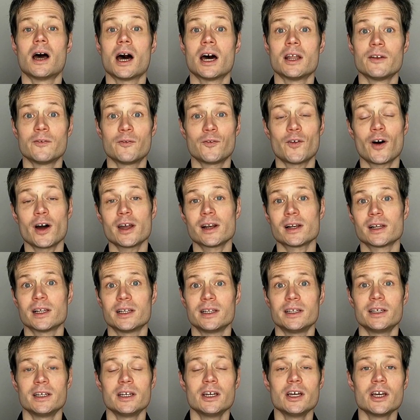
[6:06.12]
And
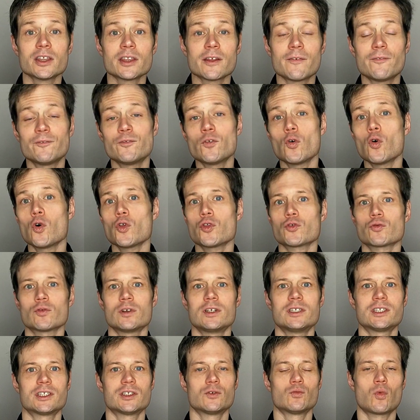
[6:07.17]
finally, the fourth
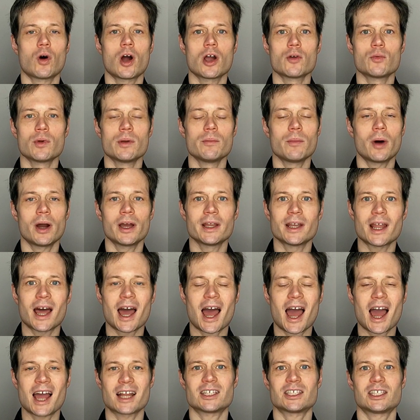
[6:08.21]
reason why we might
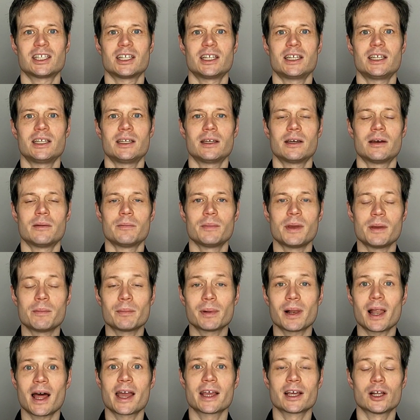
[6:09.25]
actually be
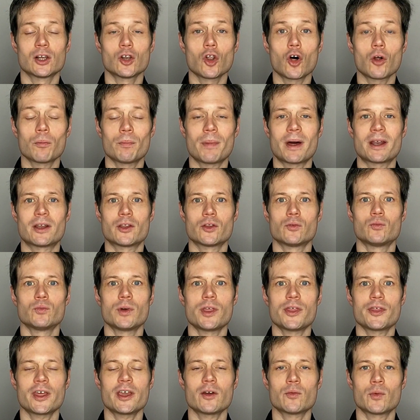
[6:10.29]
playing a lot better than
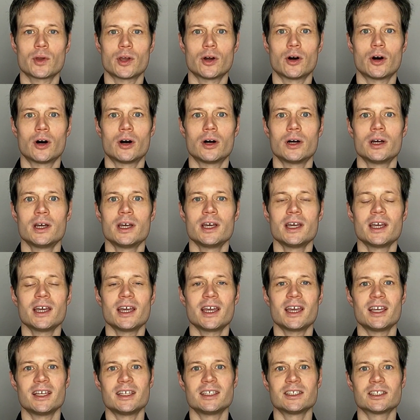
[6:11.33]
we think we are
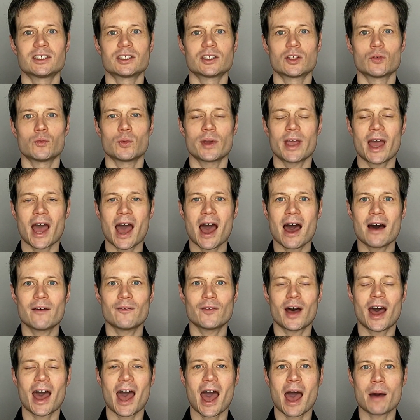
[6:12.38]
is that we
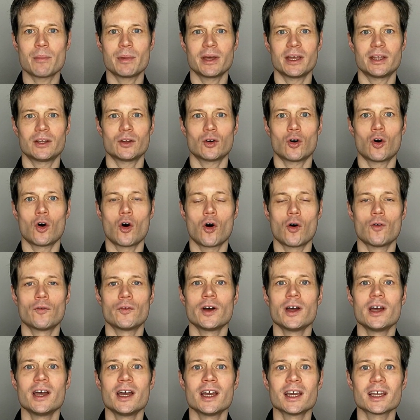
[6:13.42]
have a habit
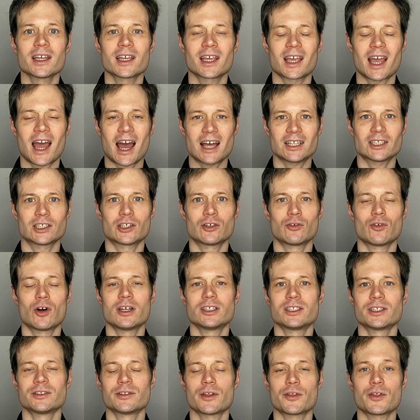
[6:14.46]
of
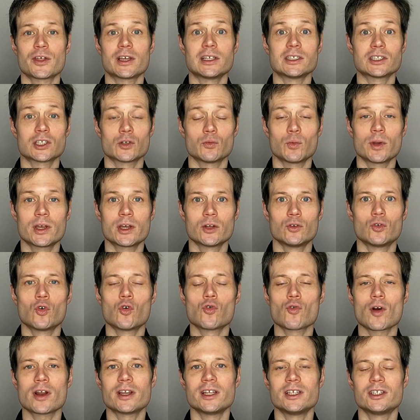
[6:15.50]
categorizing the things that we can
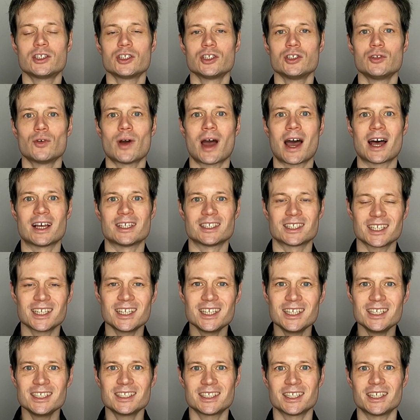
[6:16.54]
already do as
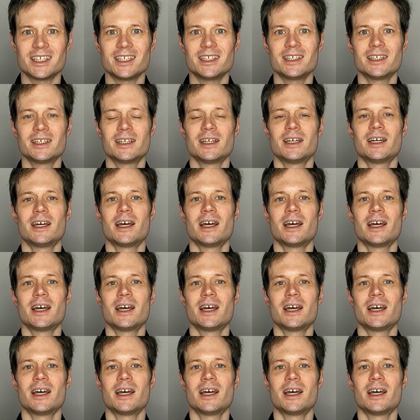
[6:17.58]
easy